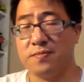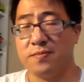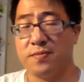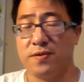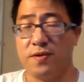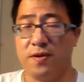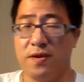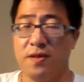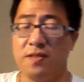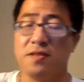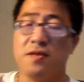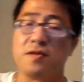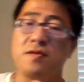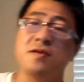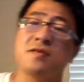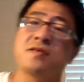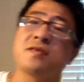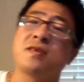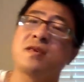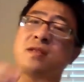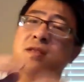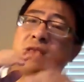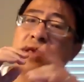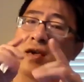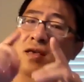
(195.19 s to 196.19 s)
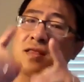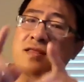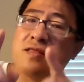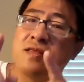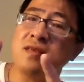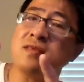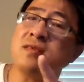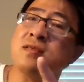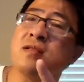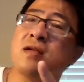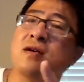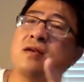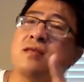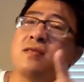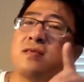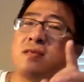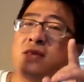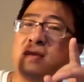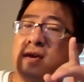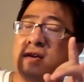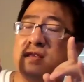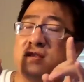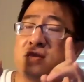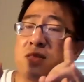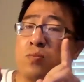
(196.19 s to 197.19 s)
Right, so it's an existence
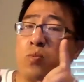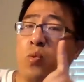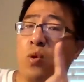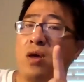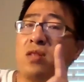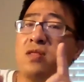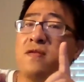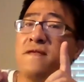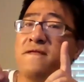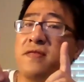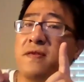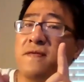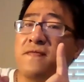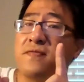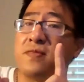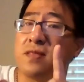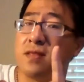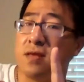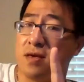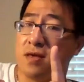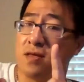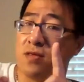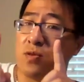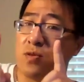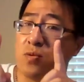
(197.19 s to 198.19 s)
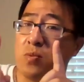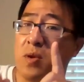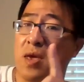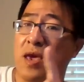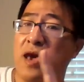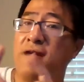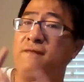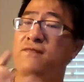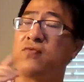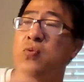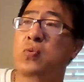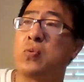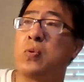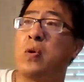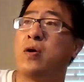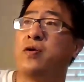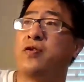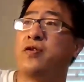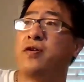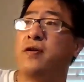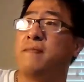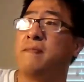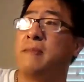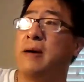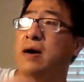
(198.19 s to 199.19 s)
is one of the things we have to
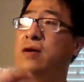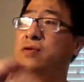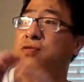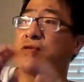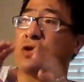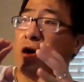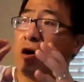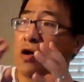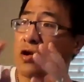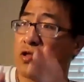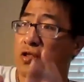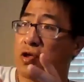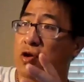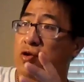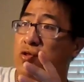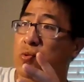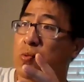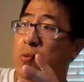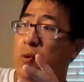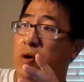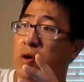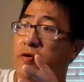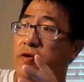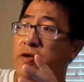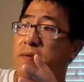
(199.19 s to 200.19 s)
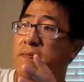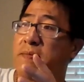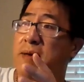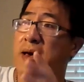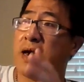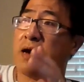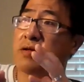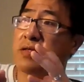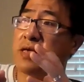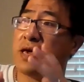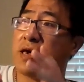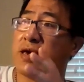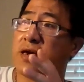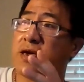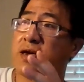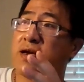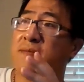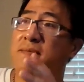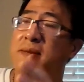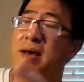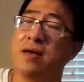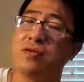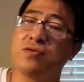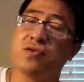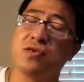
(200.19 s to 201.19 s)
worry about, auditors worry about, care
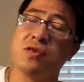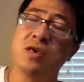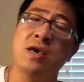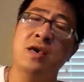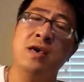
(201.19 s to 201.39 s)
about,